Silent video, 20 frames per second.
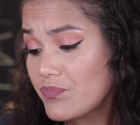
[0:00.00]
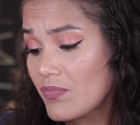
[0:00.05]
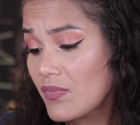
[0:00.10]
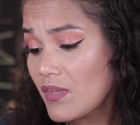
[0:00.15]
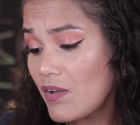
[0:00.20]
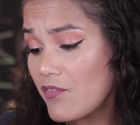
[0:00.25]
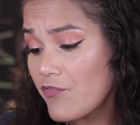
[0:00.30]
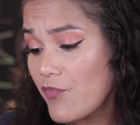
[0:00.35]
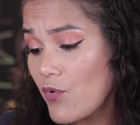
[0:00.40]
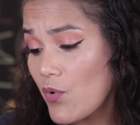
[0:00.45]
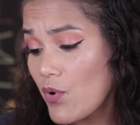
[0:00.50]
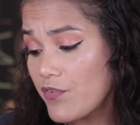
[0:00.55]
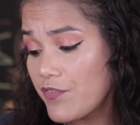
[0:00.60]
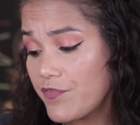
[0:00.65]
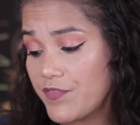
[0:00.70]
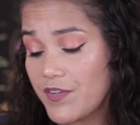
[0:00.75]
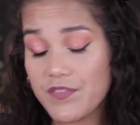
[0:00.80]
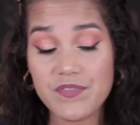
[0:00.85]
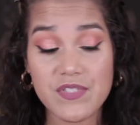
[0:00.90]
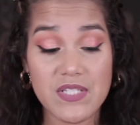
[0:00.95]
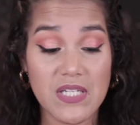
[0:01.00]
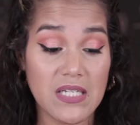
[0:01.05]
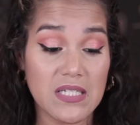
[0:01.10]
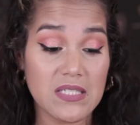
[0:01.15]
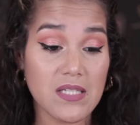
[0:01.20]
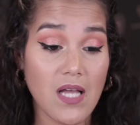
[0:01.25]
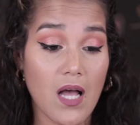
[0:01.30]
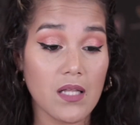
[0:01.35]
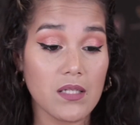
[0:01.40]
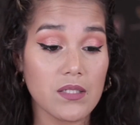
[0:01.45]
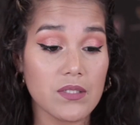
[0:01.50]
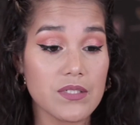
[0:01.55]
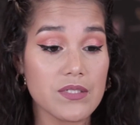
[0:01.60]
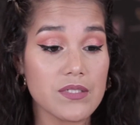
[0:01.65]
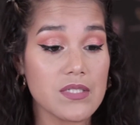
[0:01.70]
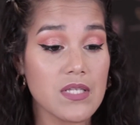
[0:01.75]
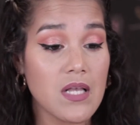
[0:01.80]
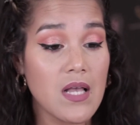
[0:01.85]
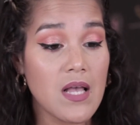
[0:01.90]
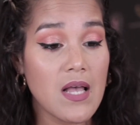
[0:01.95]
for
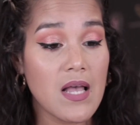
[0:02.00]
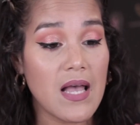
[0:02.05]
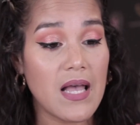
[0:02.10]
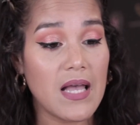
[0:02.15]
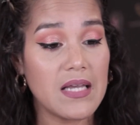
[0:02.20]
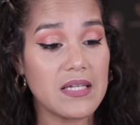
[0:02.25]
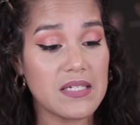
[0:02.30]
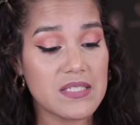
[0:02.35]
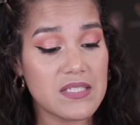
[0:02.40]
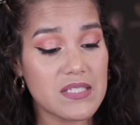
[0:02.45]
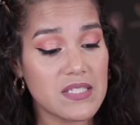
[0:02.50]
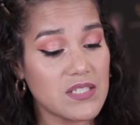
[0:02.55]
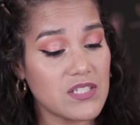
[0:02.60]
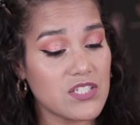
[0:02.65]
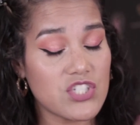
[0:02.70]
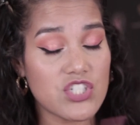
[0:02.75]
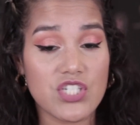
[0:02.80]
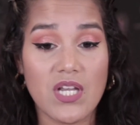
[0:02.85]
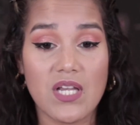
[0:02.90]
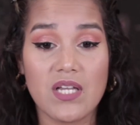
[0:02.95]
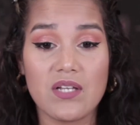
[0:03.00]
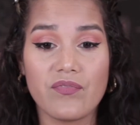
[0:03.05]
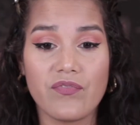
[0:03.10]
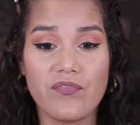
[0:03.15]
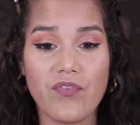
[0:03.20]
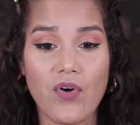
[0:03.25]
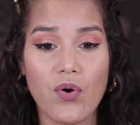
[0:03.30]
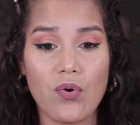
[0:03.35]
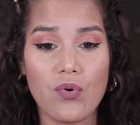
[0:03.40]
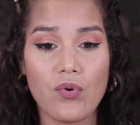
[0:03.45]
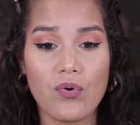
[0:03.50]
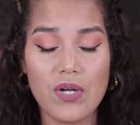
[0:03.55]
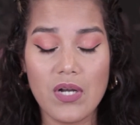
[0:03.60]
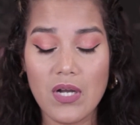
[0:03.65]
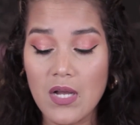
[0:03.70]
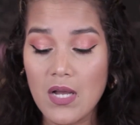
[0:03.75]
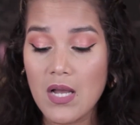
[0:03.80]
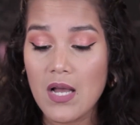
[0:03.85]
$15, and it's in the shade Vogue.